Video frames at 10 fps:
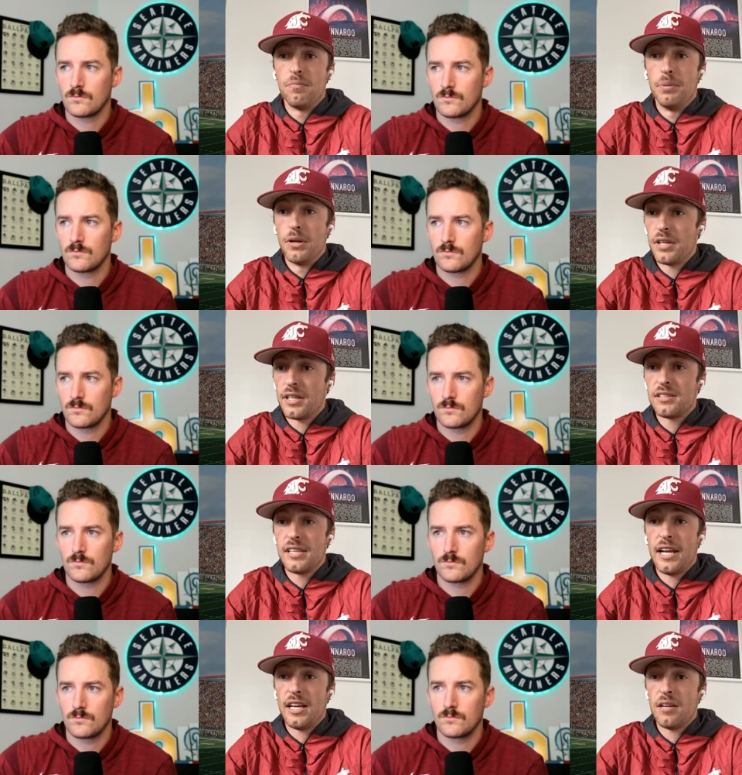Speaker 1: of building a
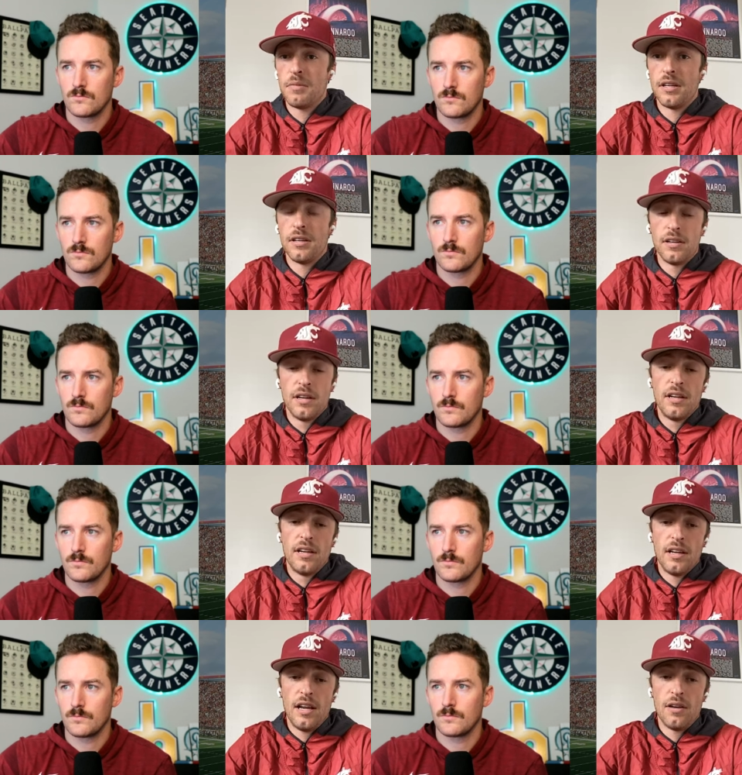stadium and,
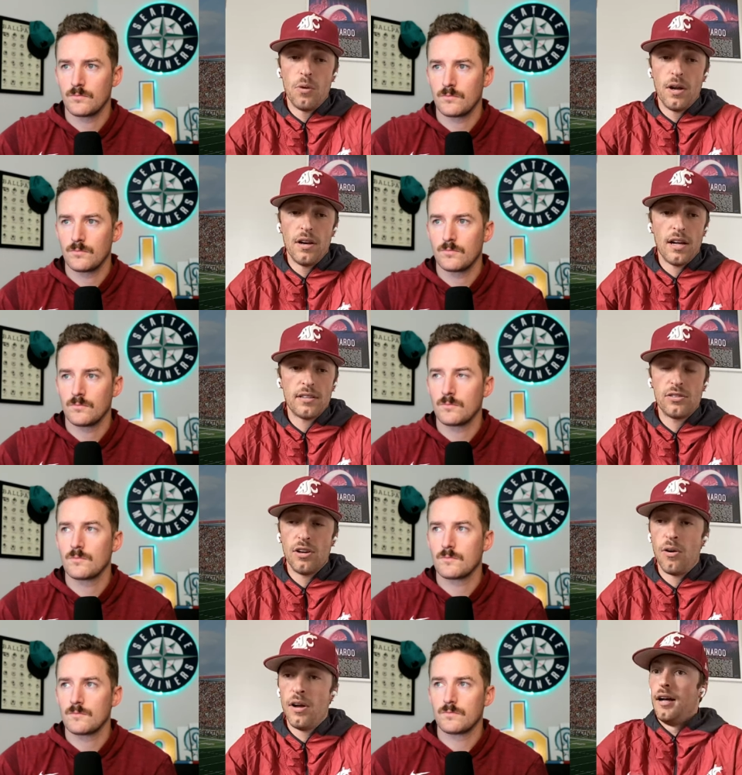and whatnot.
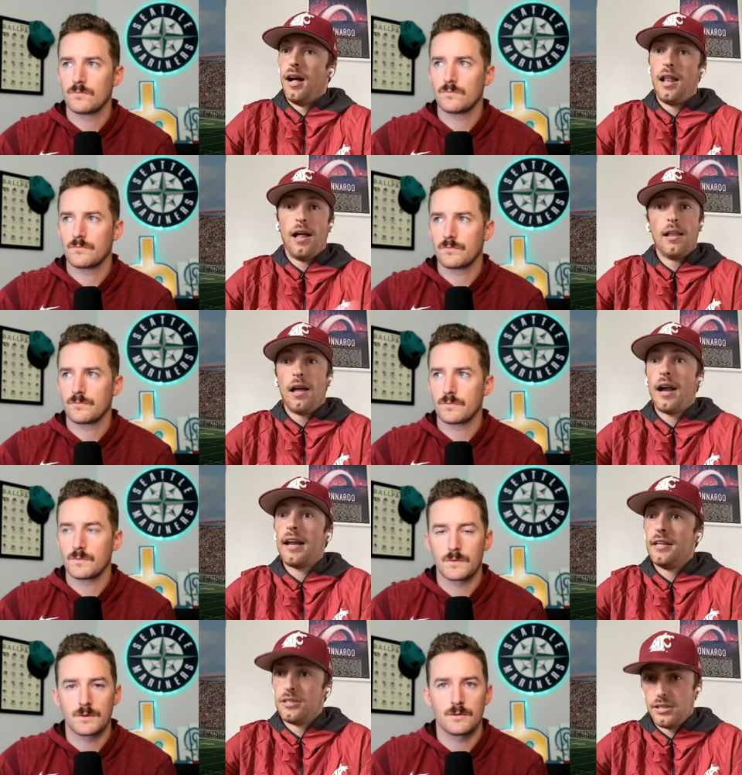So a, a lot of
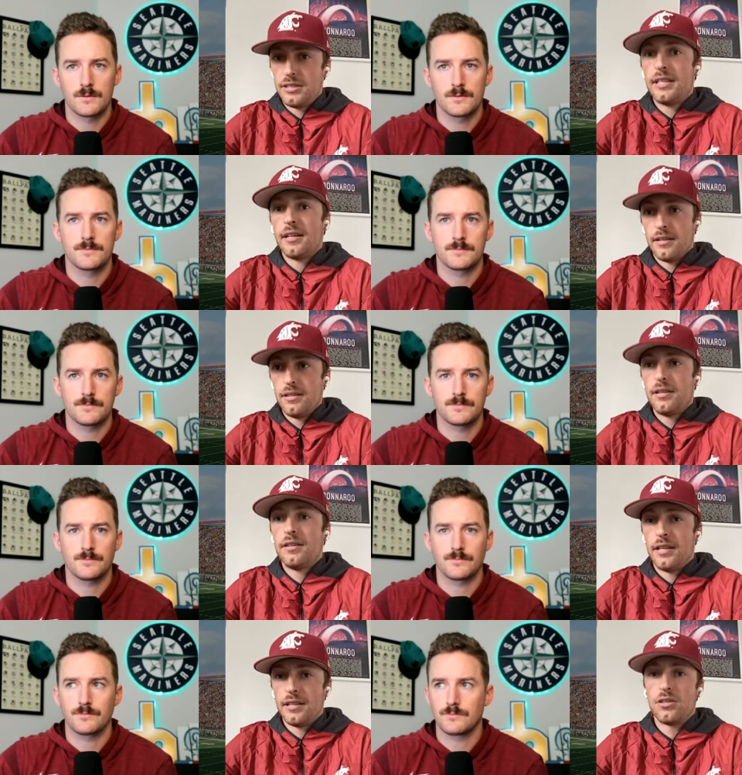interesting
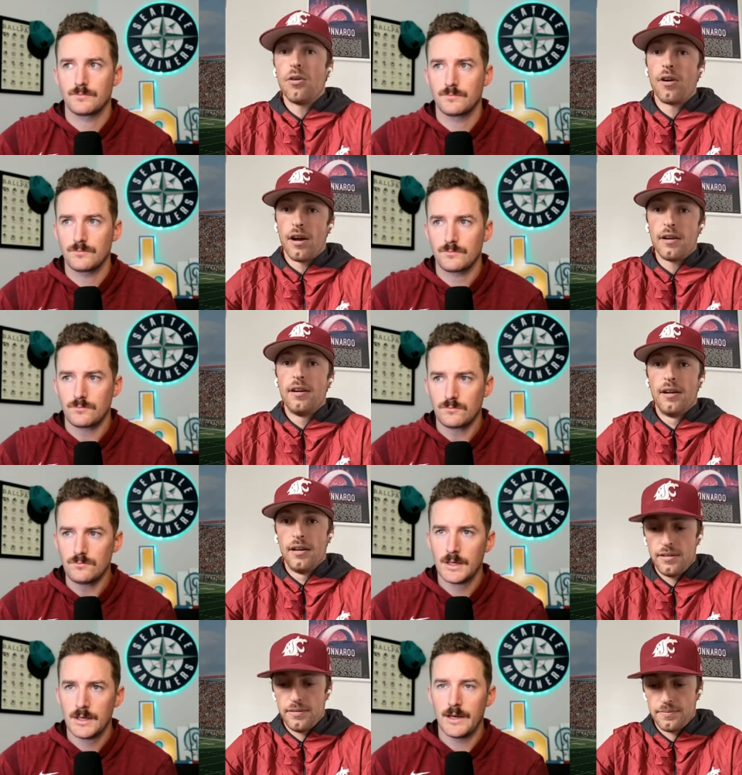things going on.
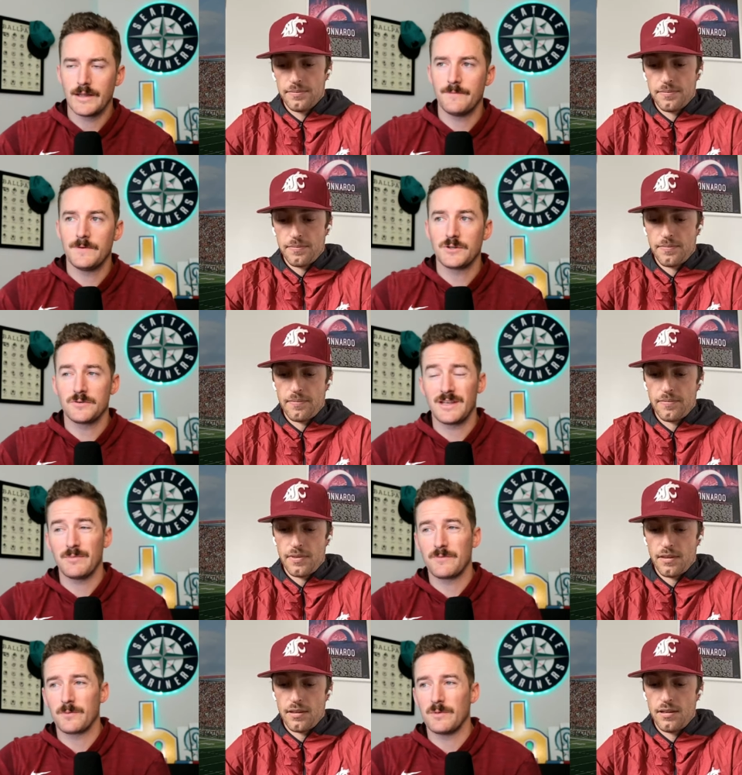
Speaker 2: And the official statement
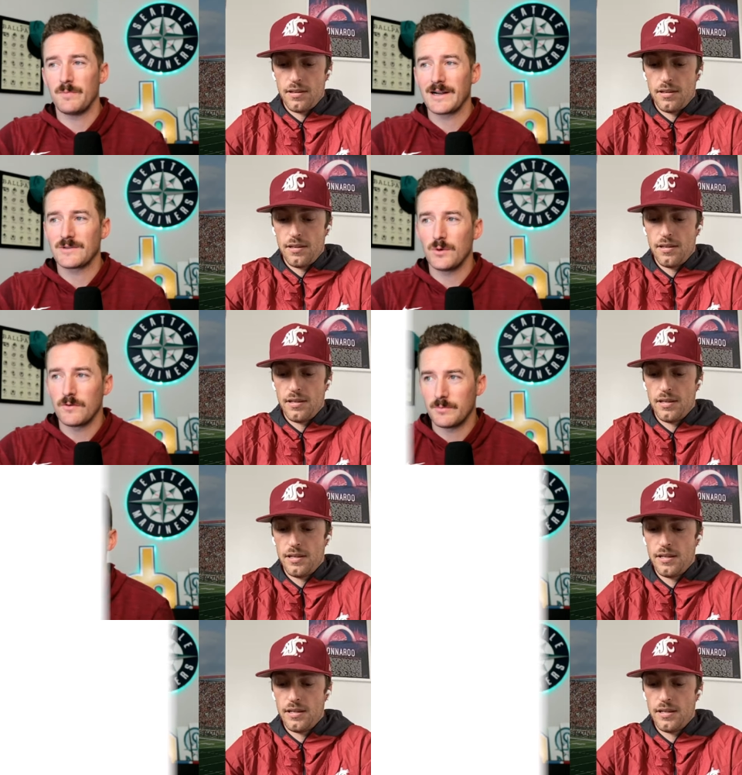from the Pac twelve commissioner,